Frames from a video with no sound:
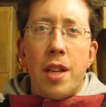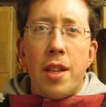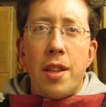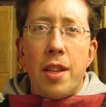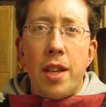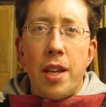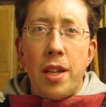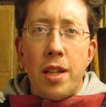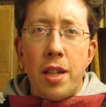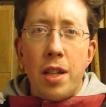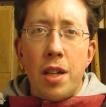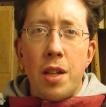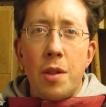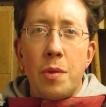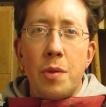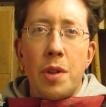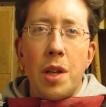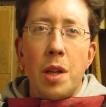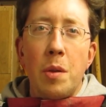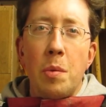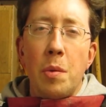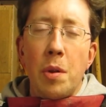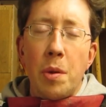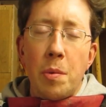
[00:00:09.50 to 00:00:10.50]
The idea of
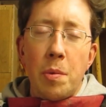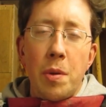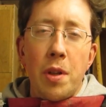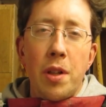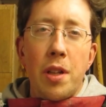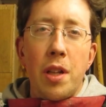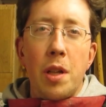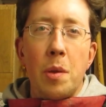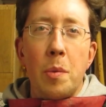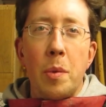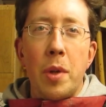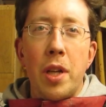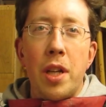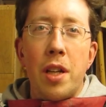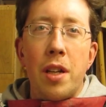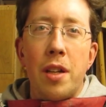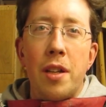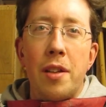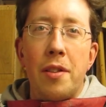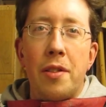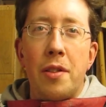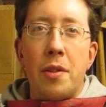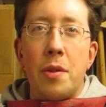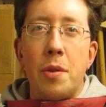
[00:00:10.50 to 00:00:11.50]
Get Woodworking Week
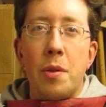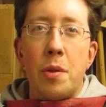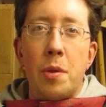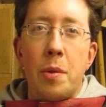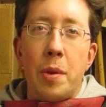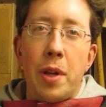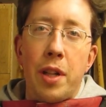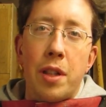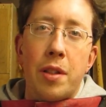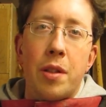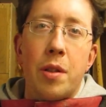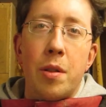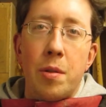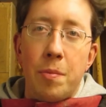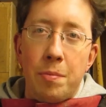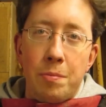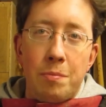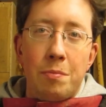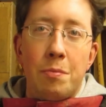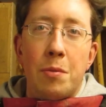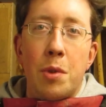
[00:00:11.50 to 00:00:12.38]
is to, well, to,